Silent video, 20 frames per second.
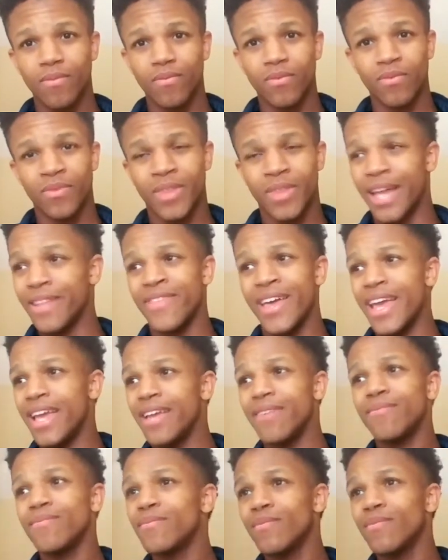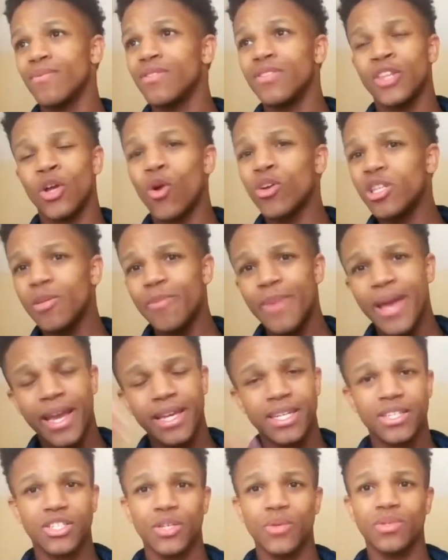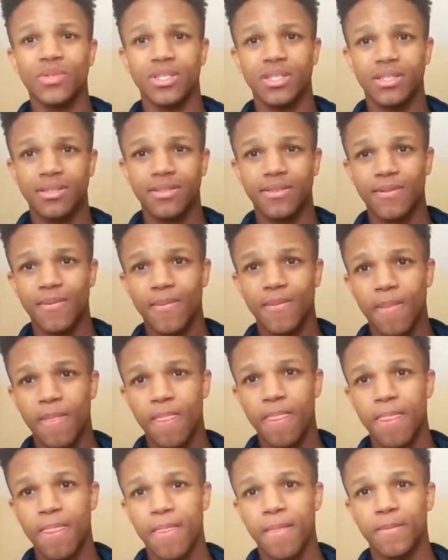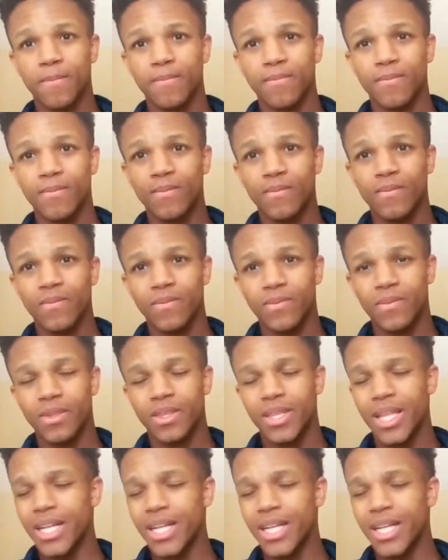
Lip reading: That they're only making excuses. That's